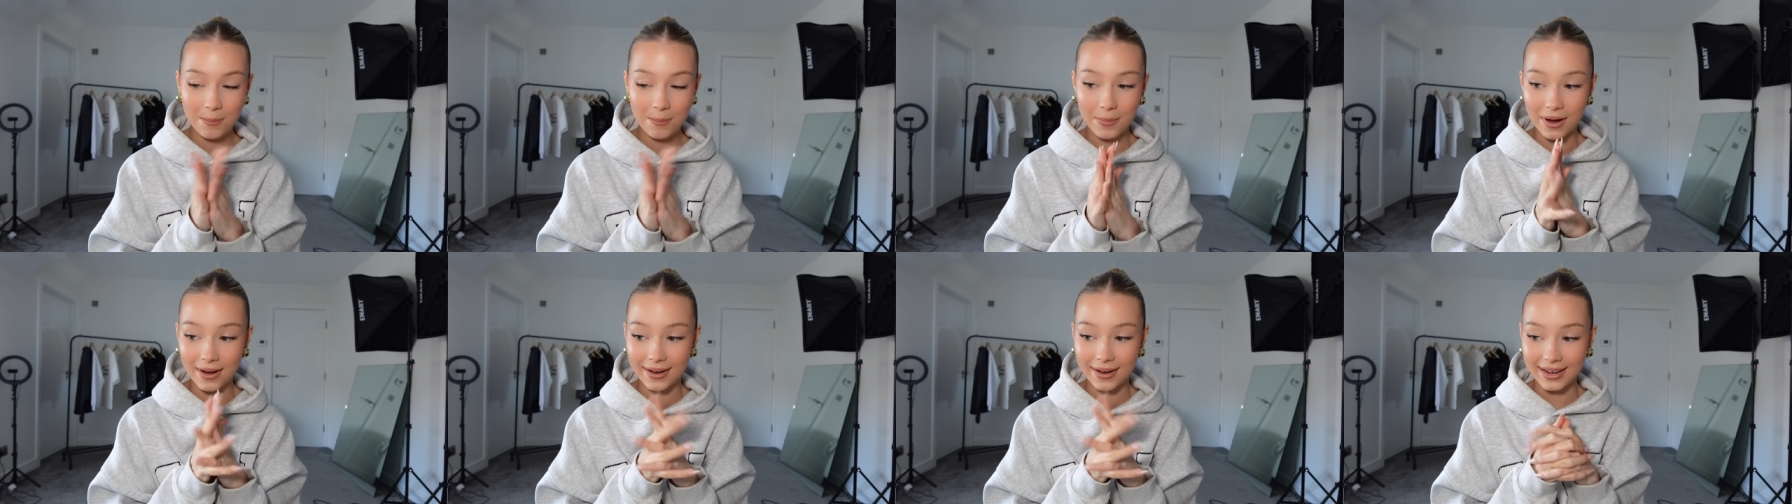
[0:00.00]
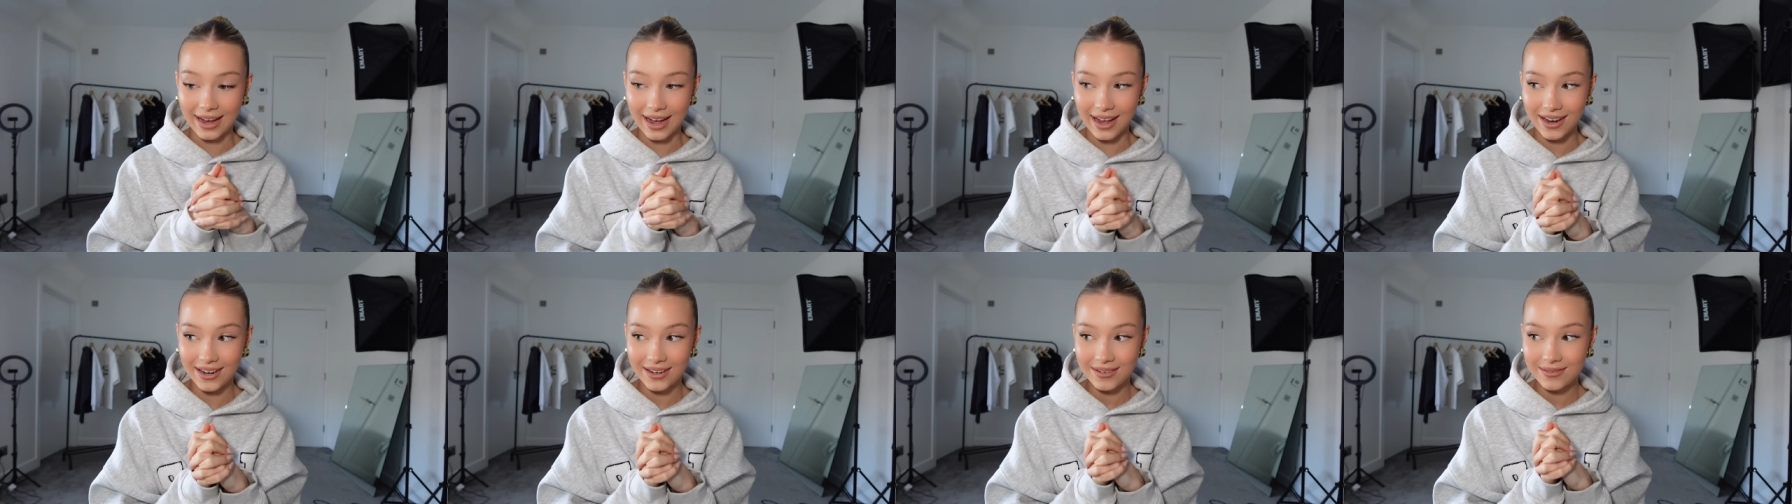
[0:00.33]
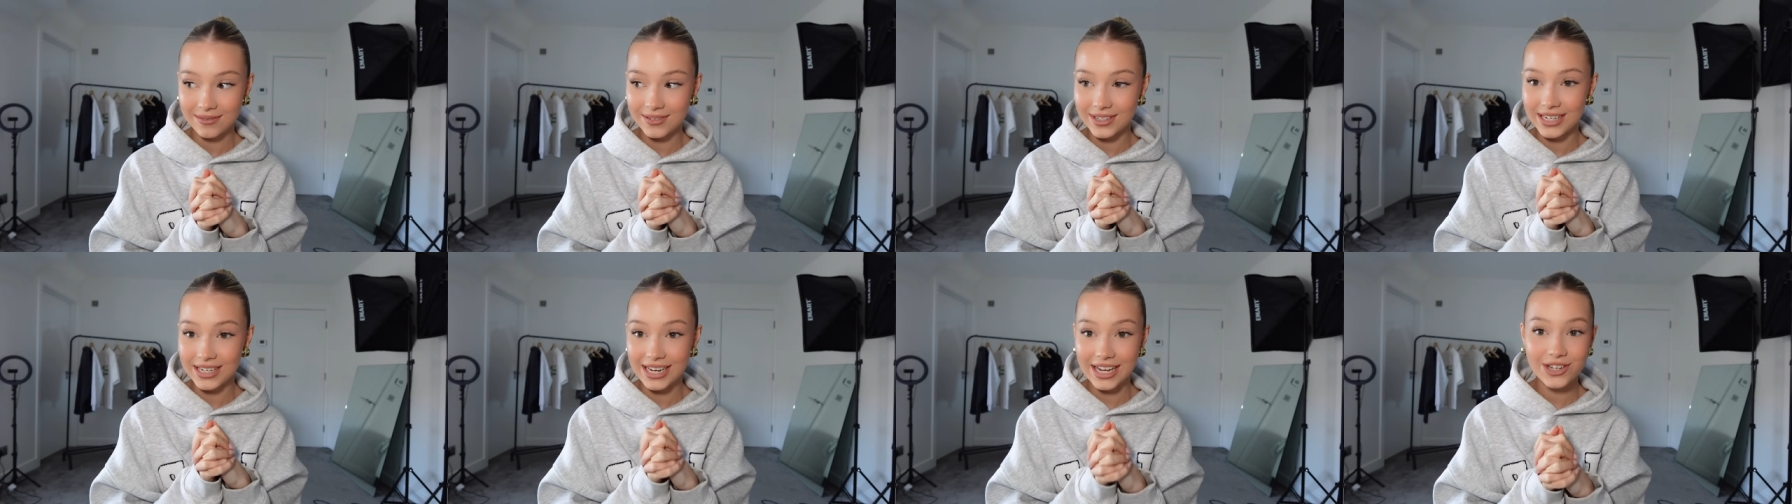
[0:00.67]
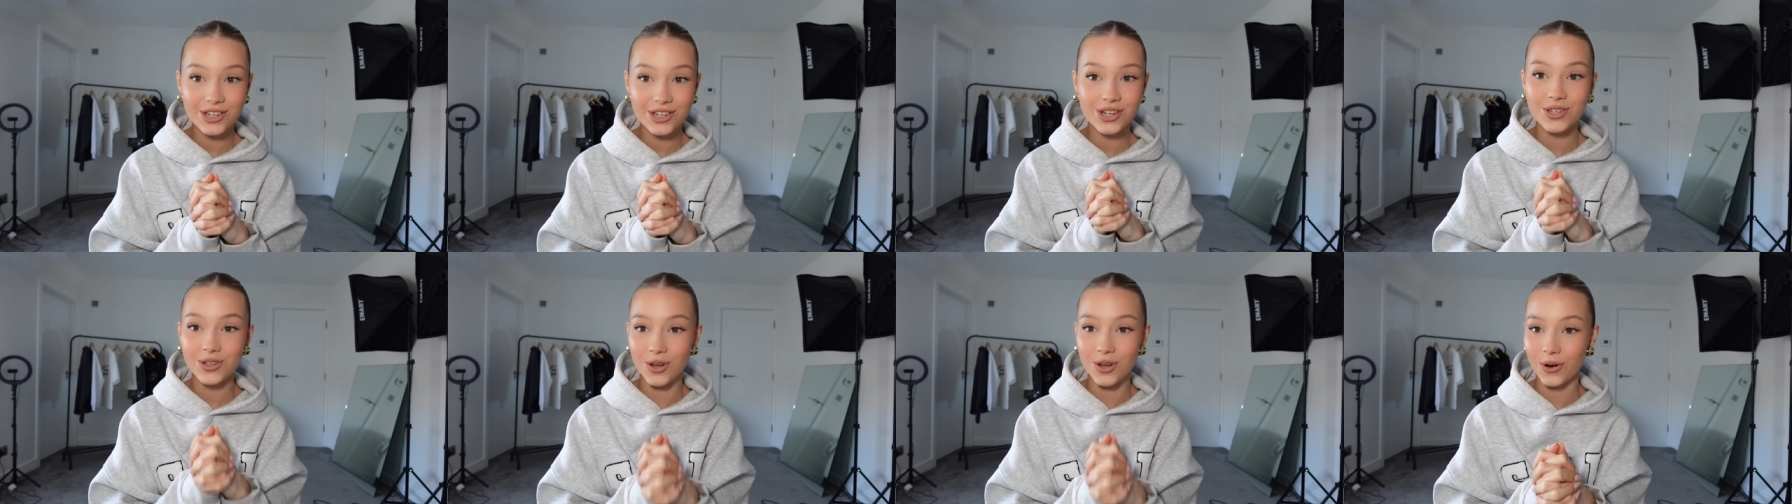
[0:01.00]
But again,
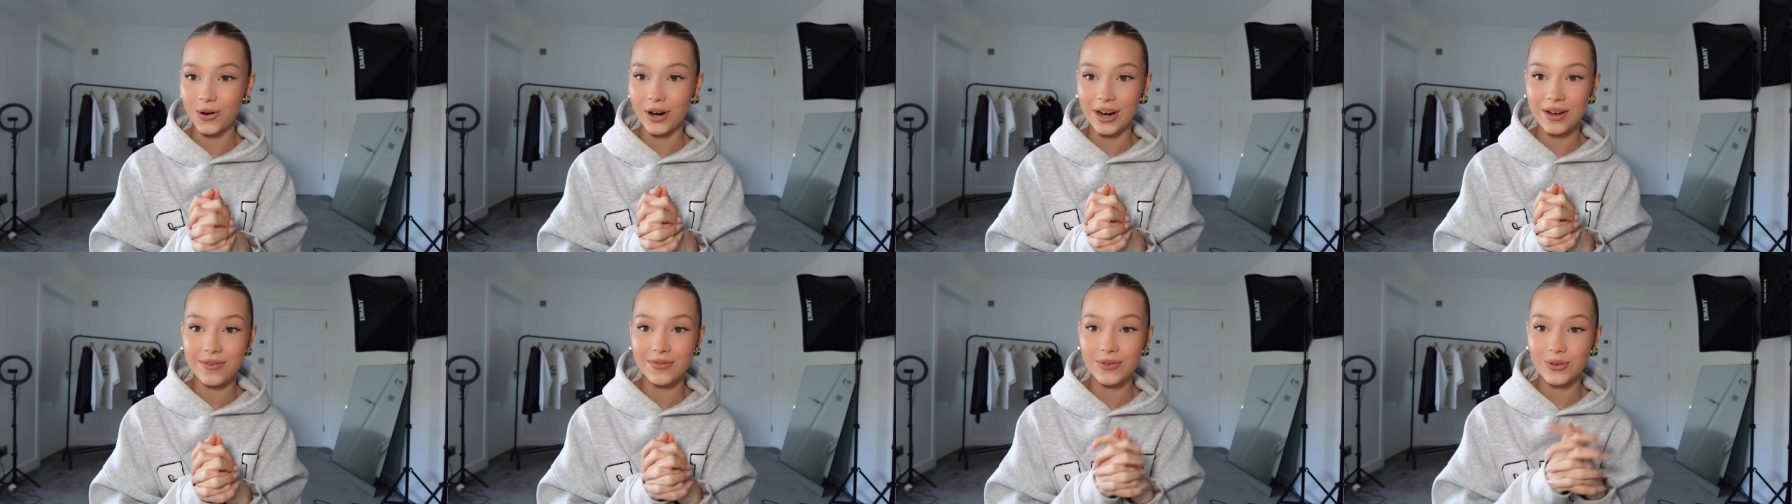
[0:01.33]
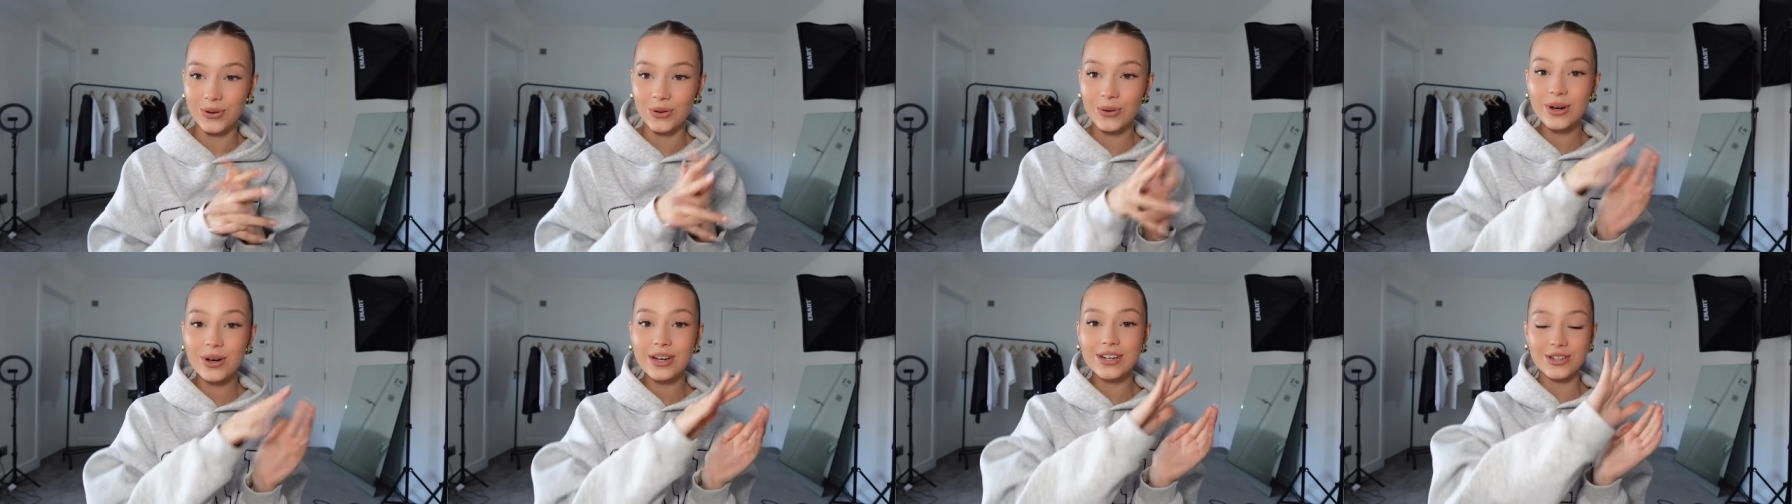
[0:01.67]
literally so grateful.